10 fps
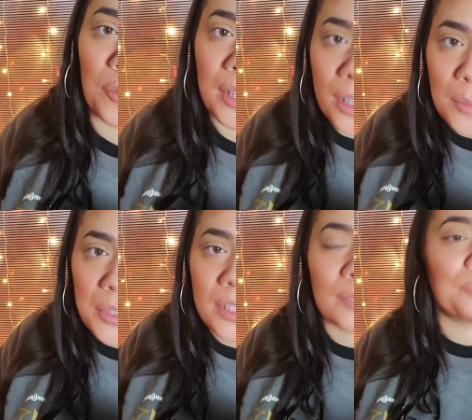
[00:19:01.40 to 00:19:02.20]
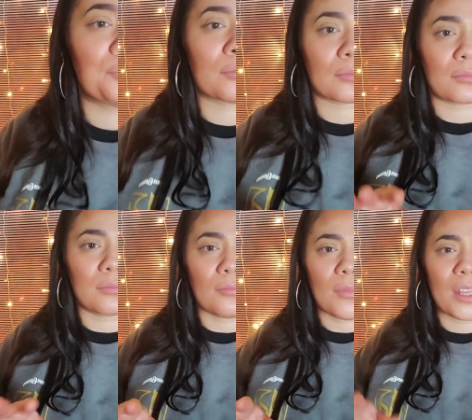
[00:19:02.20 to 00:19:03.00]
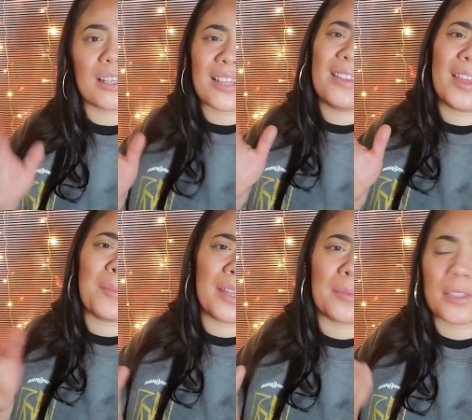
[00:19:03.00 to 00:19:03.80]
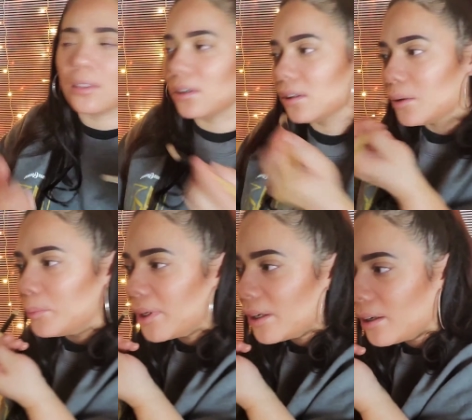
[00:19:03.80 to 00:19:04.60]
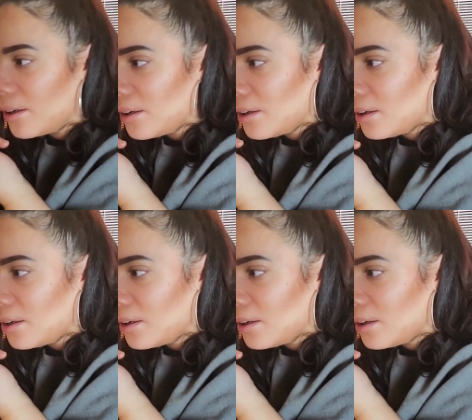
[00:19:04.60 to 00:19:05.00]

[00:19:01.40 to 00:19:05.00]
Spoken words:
of my lips because I like my lips to look a little bigger,